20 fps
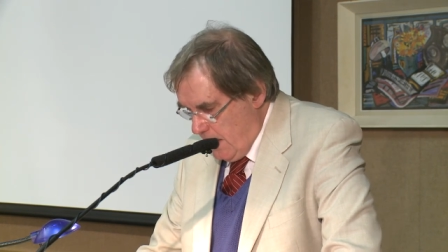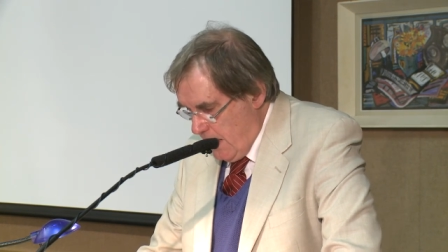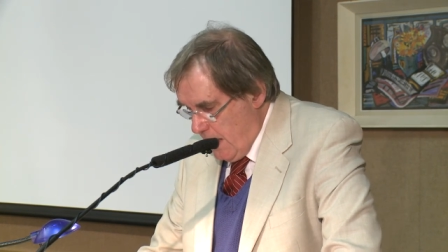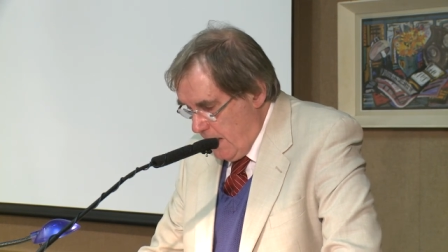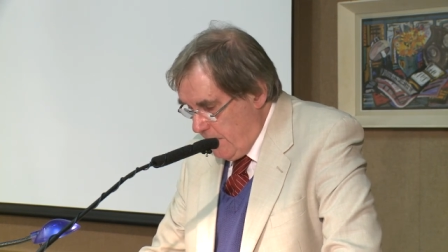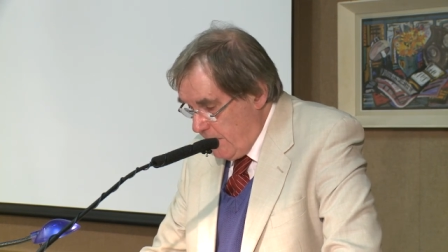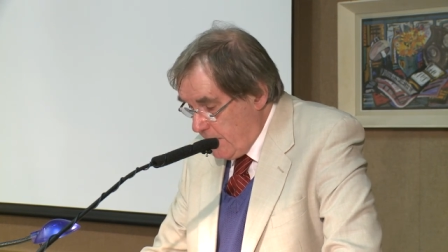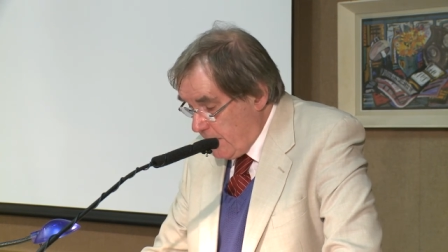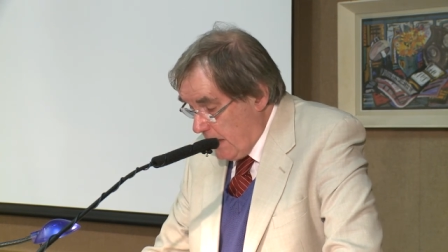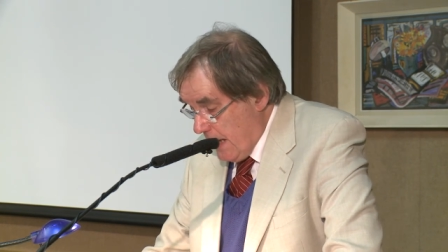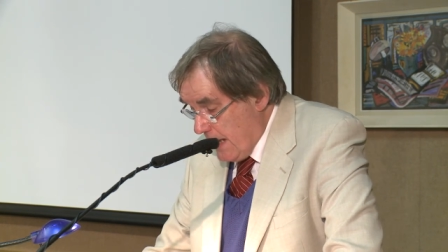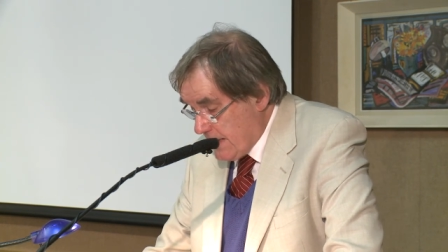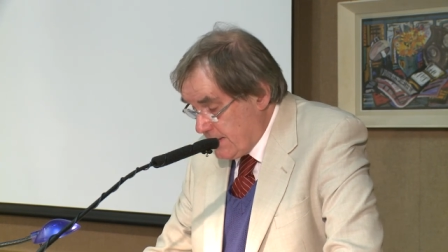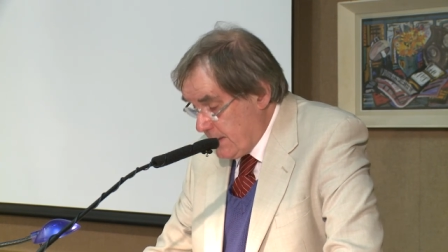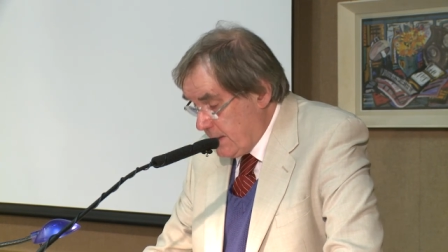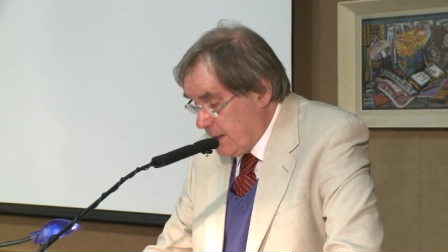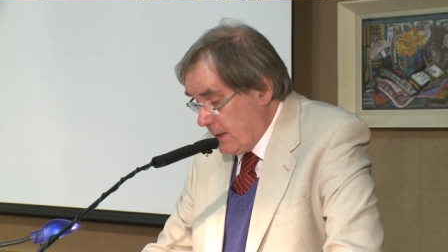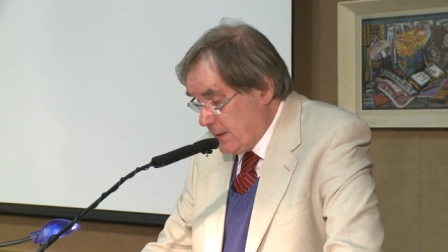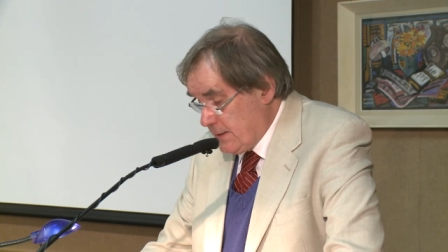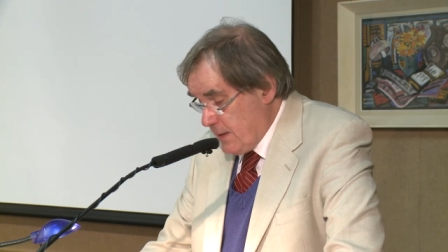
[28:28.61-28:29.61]
And the
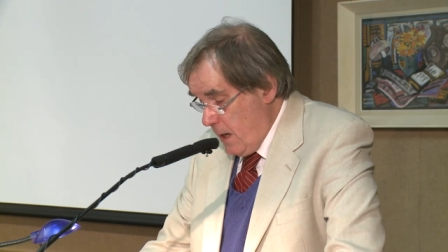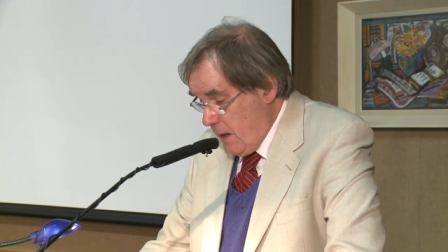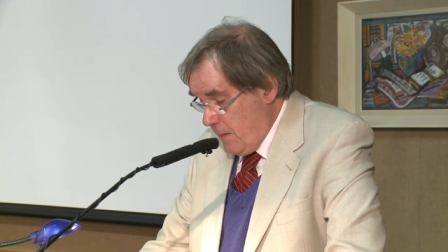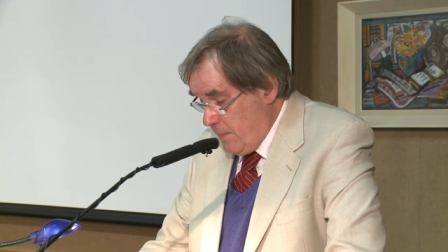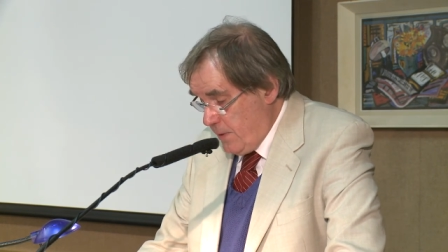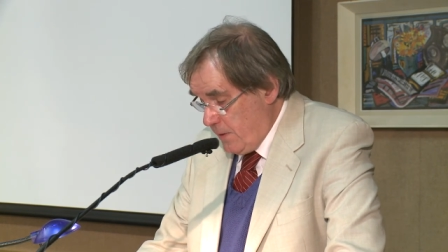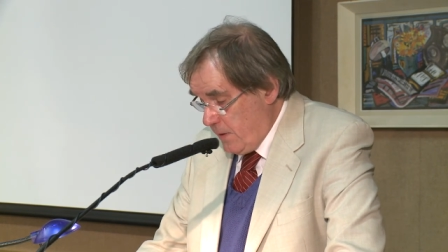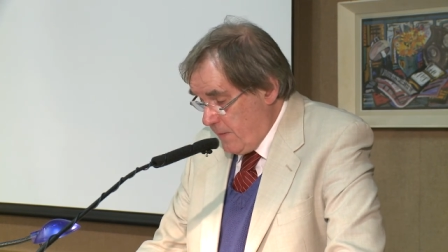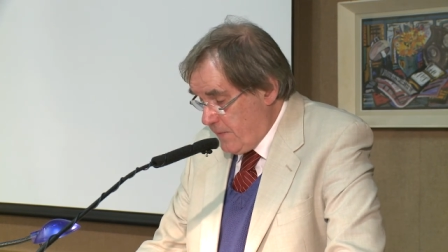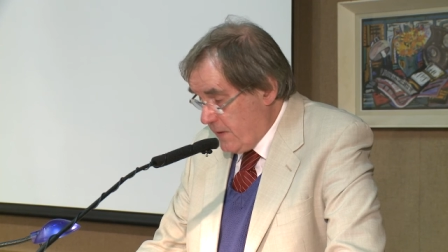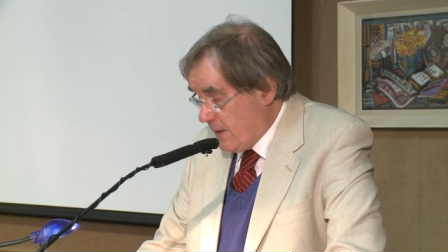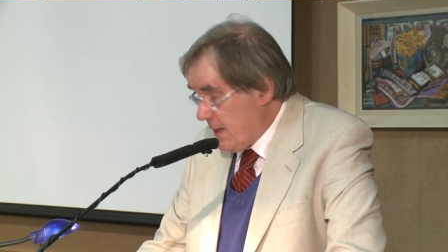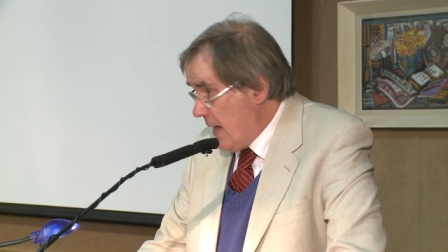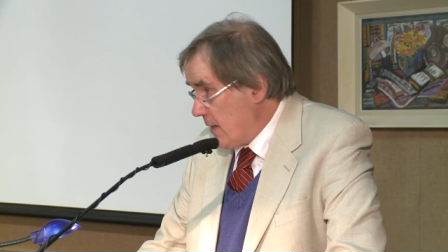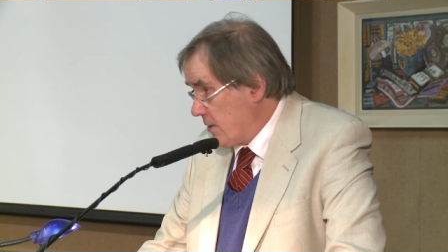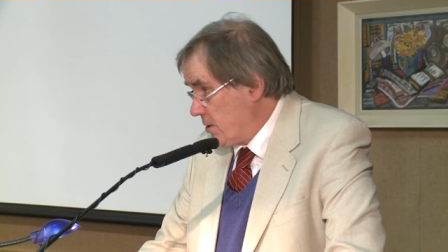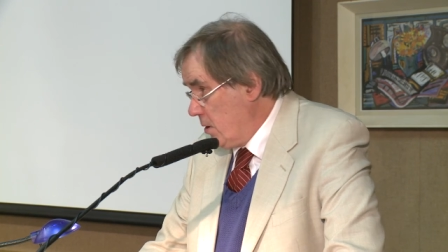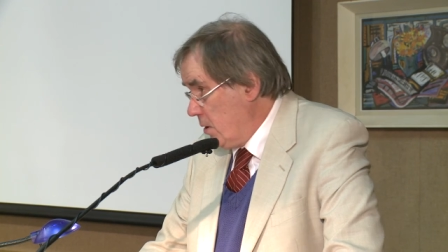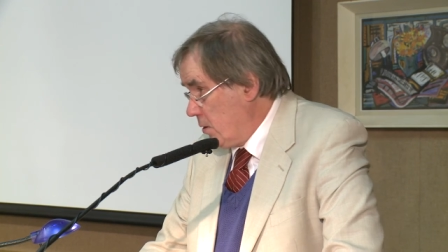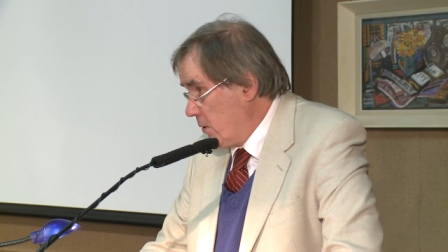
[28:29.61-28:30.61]
classic example of the
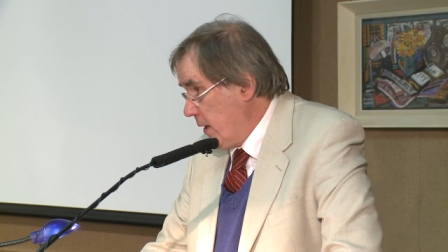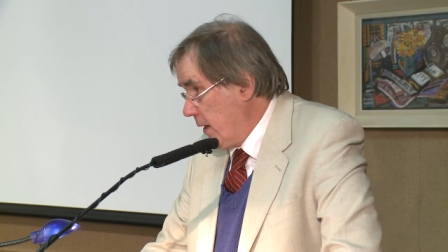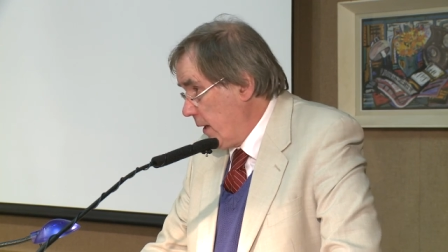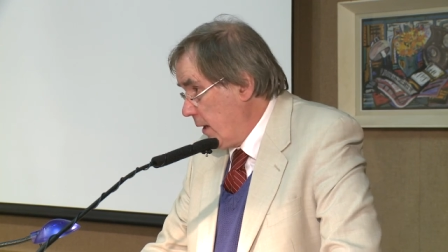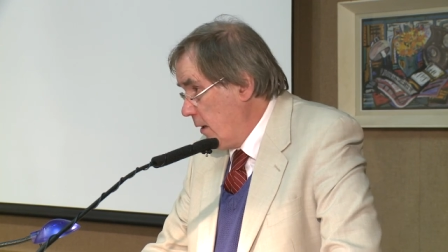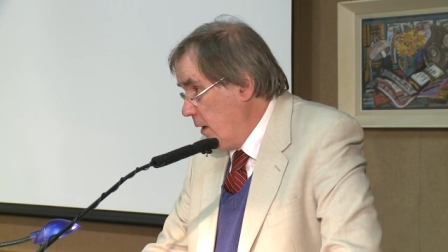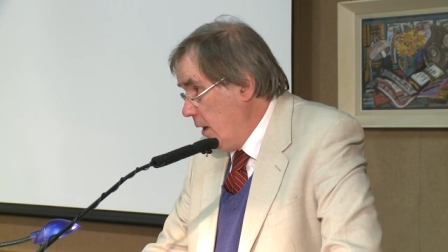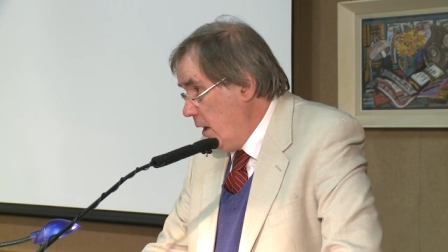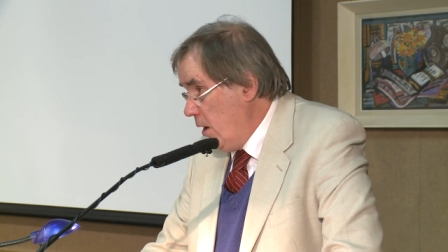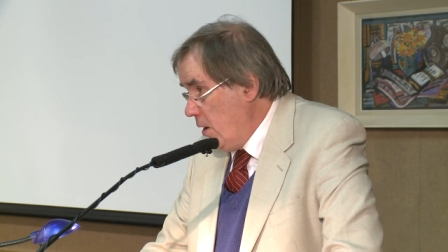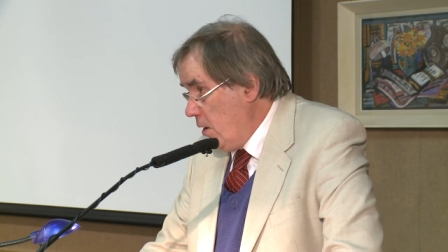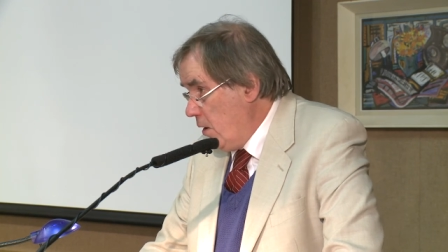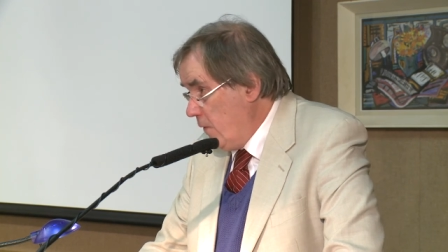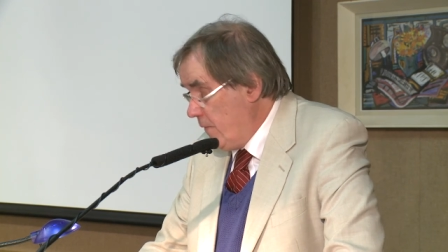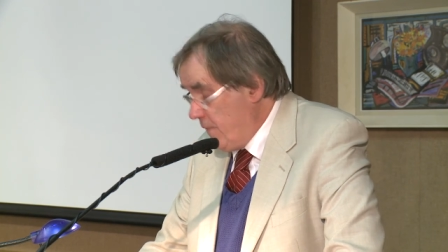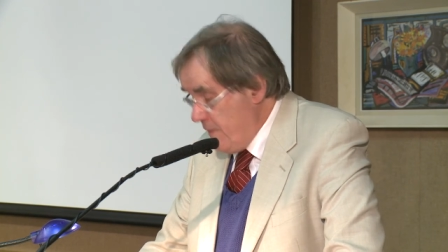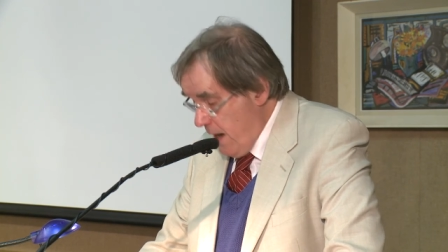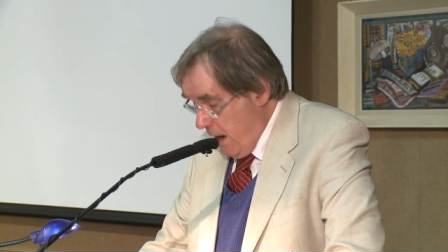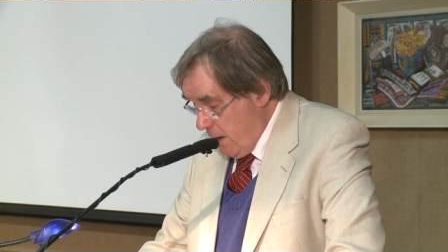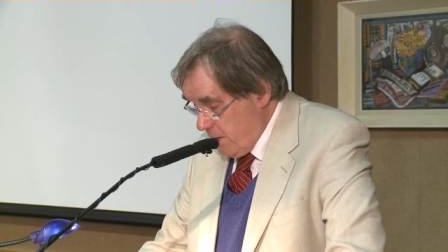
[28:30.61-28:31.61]
cataloguing
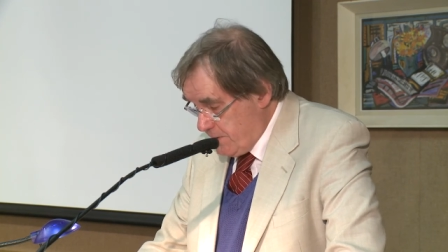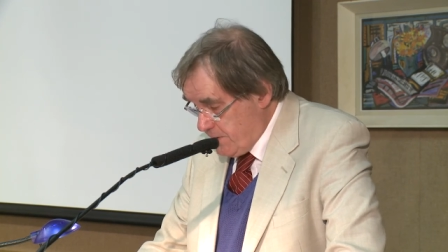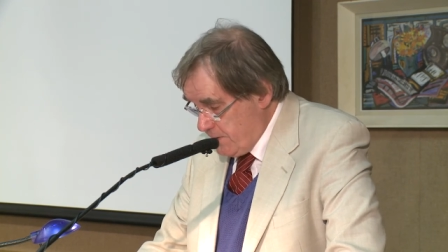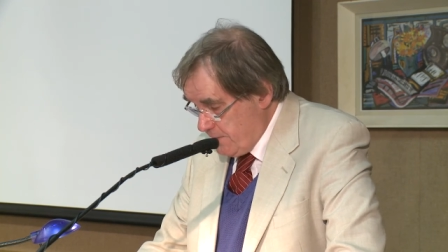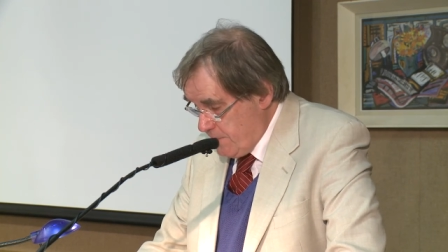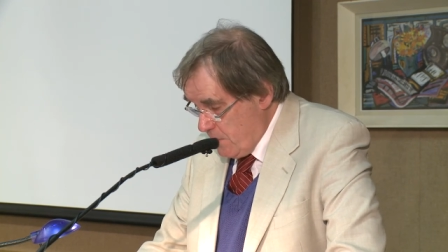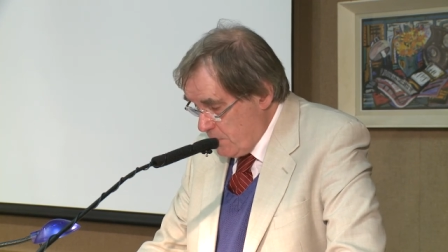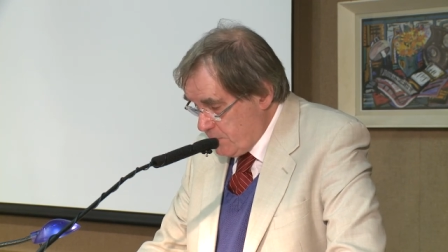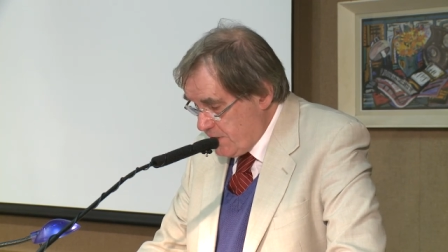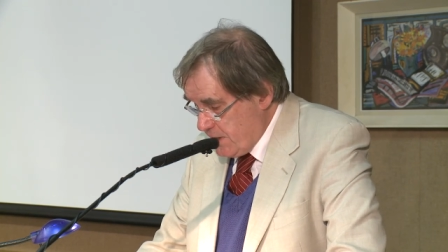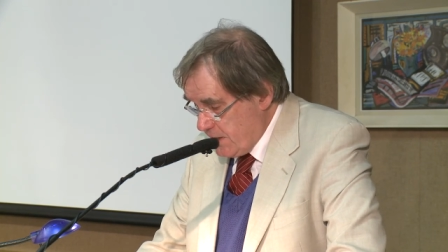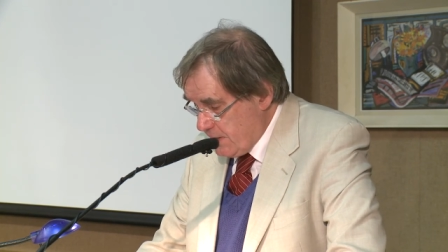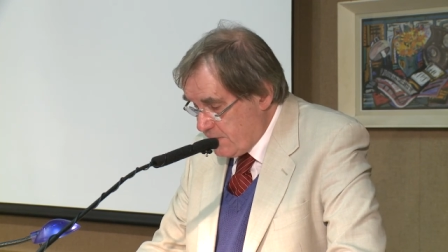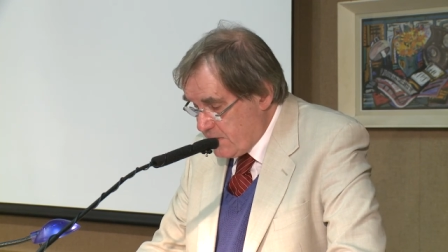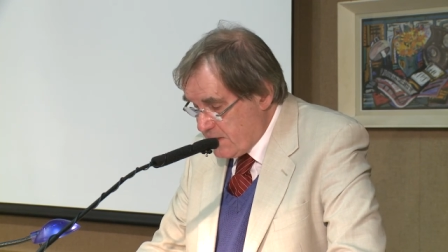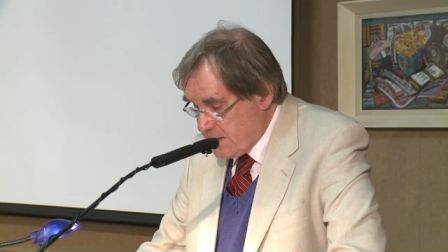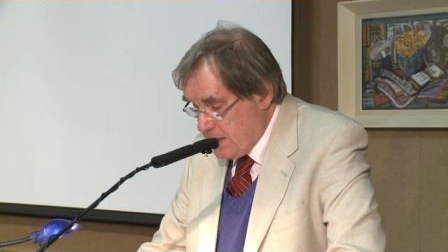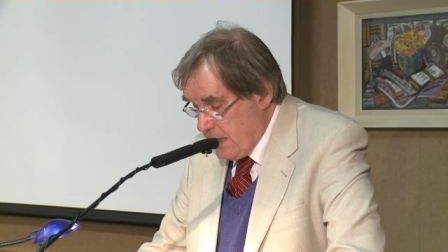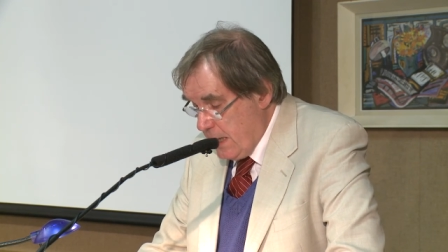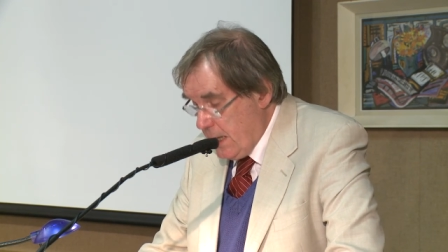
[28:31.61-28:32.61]
of narrative
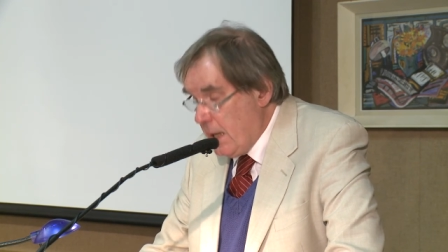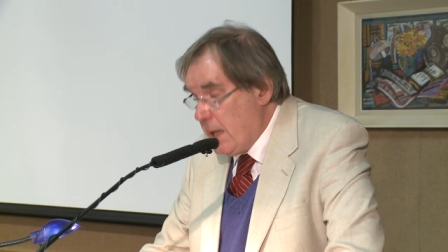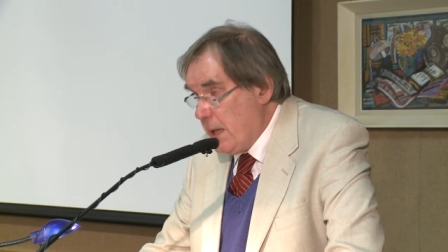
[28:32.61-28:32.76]
motifs